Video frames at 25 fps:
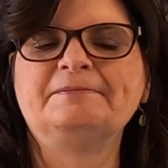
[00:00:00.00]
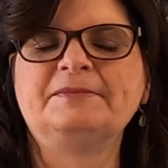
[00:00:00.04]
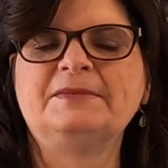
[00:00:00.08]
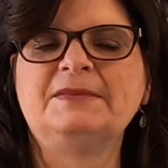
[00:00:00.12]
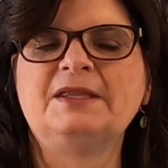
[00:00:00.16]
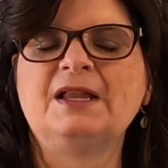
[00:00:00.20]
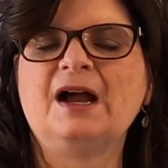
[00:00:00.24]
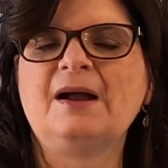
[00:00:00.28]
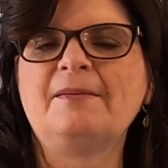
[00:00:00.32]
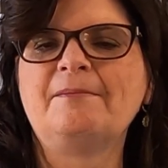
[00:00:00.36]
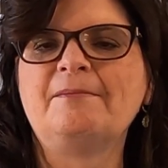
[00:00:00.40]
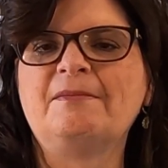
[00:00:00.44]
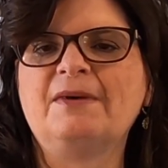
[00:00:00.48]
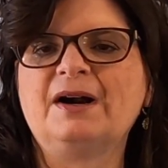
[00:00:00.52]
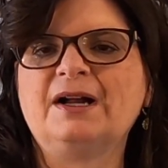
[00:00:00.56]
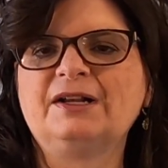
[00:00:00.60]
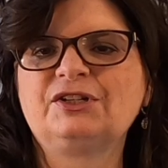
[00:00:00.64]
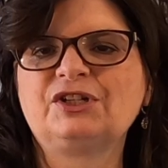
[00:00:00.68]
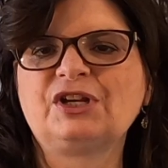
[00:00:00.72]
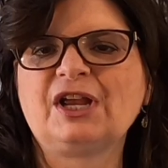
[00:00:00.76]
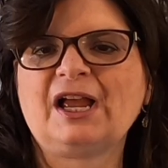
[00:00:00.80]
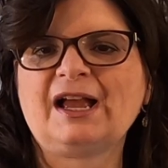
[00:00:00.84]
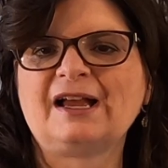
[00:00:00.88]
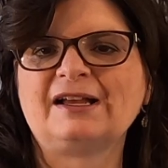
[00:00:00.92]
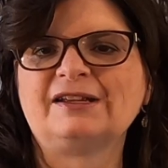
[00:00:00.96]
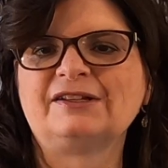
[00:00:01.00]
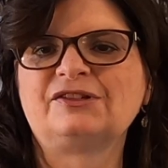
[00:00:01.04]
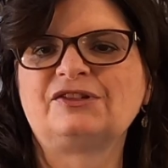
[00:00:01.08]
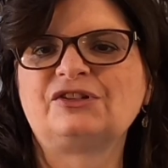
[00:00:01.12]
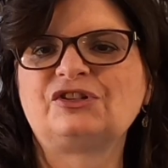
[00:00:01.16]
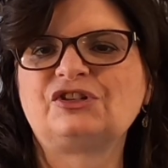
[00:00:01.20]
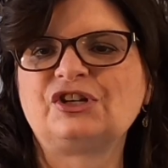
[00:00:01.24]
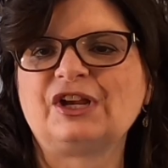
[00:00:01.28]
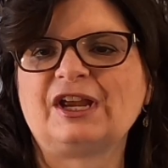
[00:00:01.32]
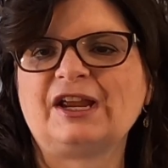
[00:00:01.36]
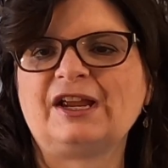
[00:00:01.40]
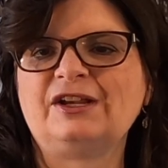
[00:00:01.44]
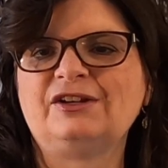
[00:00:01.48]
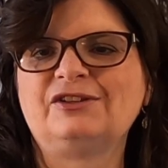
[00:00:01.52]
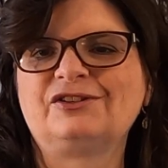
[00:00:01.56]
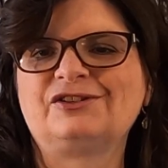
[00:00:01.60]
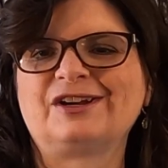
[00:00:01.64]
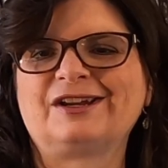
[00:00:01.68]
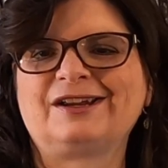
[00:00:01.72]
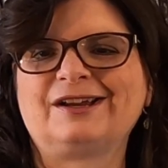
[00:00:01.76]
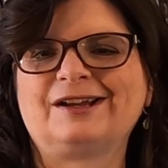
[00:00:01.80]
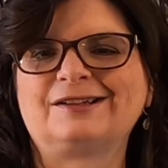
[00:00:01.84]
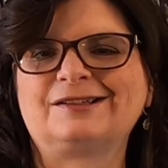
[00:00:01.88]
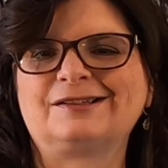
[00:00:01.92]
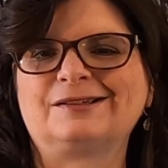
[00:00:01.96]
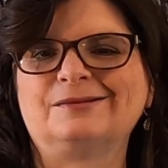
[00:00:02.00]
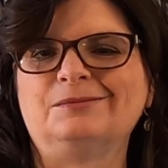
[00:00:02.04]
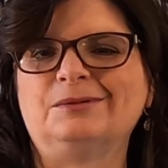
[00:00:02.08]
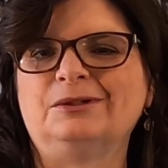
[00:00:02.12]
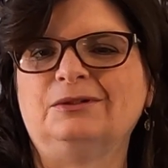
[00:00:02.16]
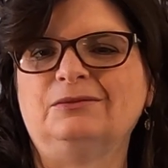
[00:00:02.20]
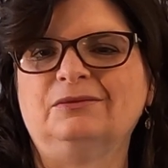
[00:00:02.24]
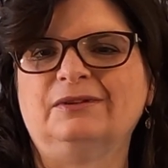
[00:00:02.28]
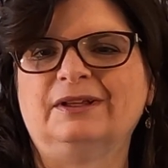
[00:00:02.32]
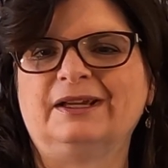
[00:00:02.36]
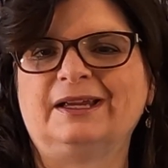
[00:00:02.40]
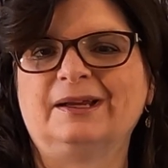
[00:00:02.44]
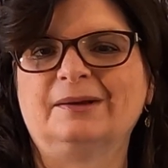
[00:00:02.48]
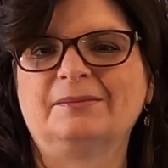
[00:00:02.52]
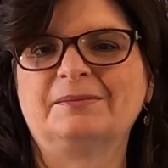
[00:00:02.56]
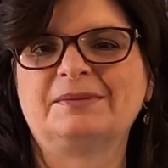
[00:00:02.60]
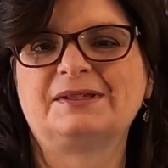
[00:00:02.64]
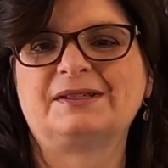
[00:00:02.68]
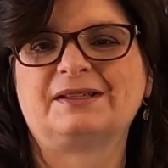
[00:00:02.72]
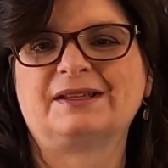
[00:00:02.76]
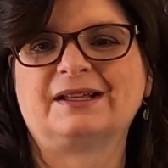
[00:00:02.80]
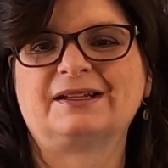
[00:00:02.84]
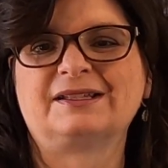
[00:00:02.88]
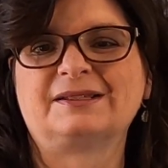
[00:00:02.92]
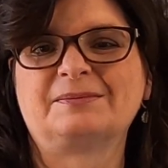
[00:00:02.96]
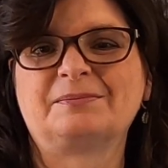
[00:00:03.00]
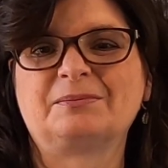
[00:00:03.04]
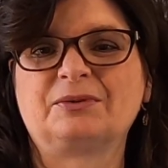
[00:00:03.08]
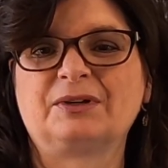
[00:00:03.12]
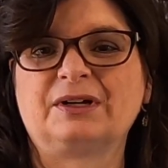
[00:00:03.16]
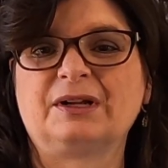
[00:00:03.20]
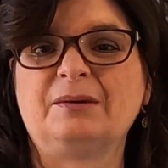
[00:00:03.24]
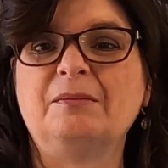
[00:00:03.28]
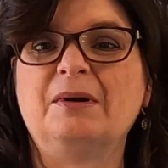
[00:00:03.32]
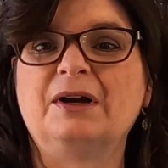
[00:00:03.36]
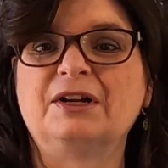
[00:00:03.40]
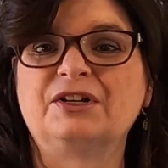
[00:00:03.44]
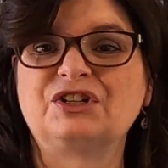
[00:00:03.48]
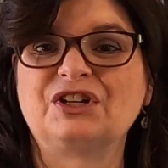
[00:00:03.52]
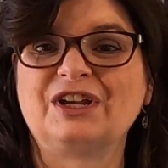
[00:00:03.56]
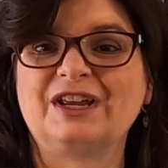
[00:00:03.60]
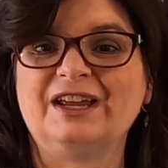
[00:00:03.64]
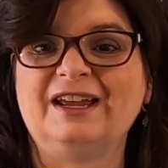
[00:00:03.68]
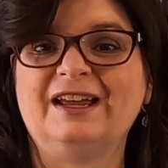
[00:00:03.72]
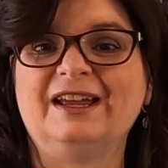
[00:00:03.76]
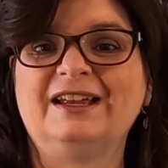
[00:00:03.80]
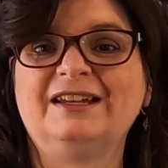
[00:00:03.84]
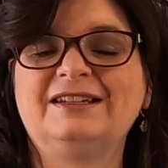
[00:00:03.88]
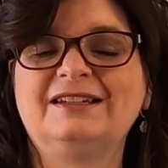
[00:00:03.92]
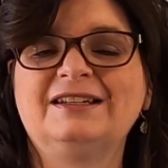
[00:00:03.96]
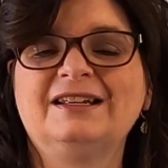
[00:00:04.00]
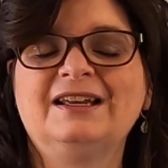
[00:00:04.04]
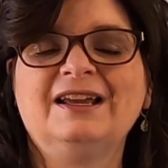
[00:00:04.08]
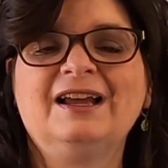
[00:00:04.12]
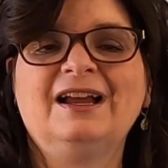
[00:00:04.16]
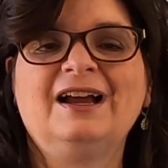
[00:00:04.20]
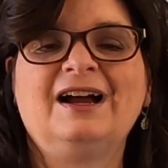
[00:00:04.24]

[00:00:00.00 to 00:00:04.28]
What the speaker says: Not much has changed. I got some new lamps. That's pretty much it.